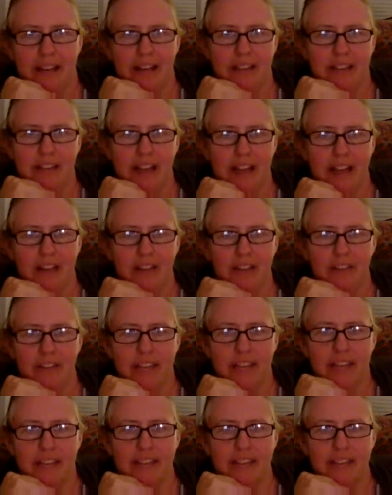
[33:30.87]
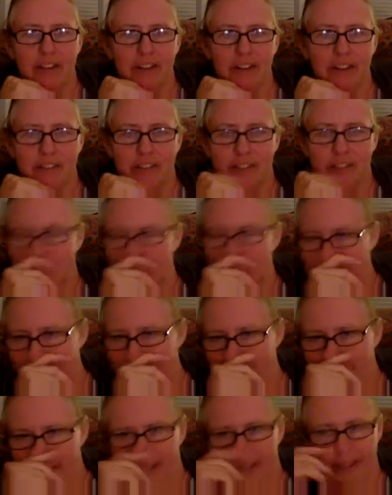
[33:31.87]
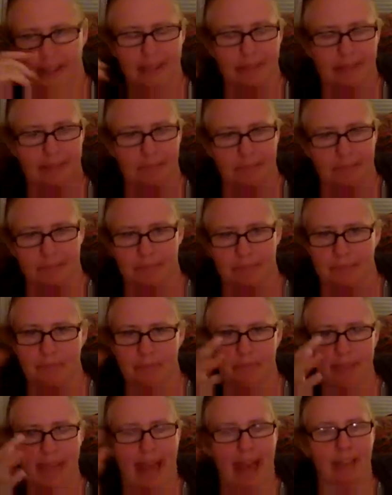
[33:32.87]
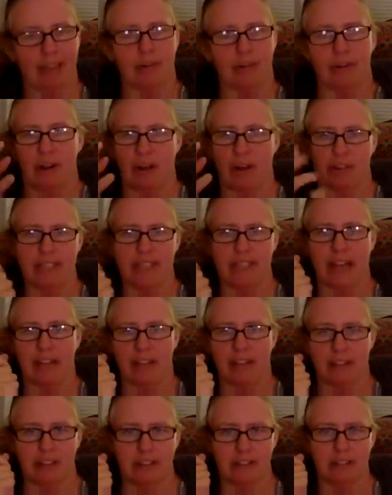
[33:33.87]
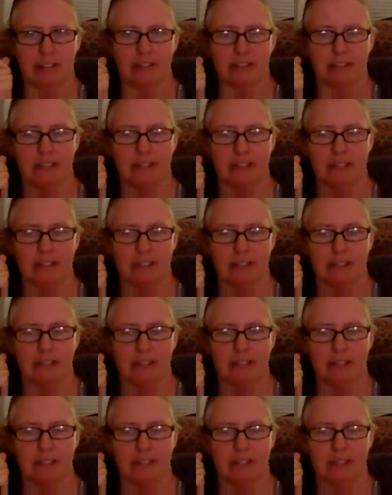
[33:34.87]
It's kind of easier if you gather it all together.